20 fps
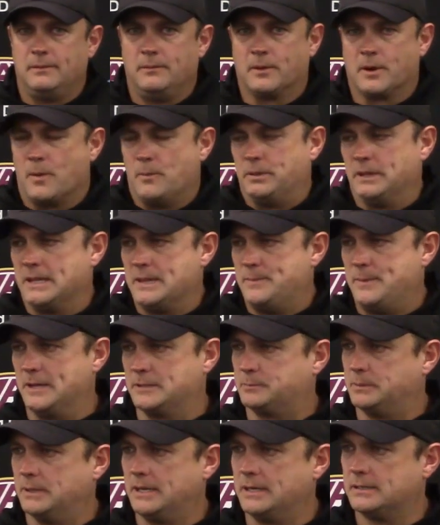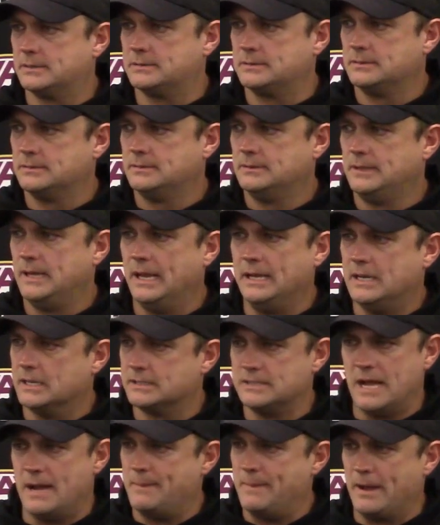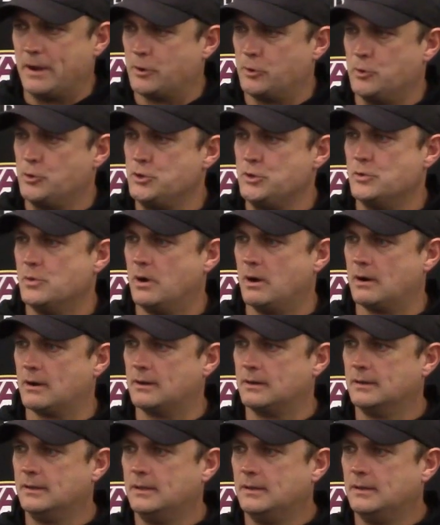we're going to play the best players. It does not matter who you are.